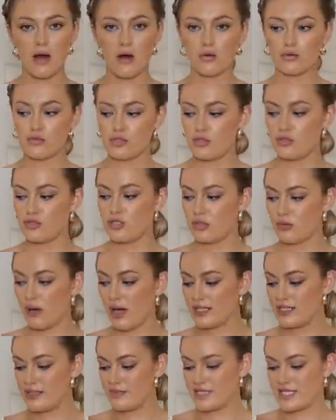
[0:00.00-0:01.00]
I'll do two
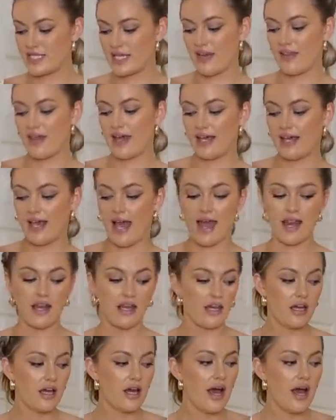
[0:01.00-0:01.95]
items together again.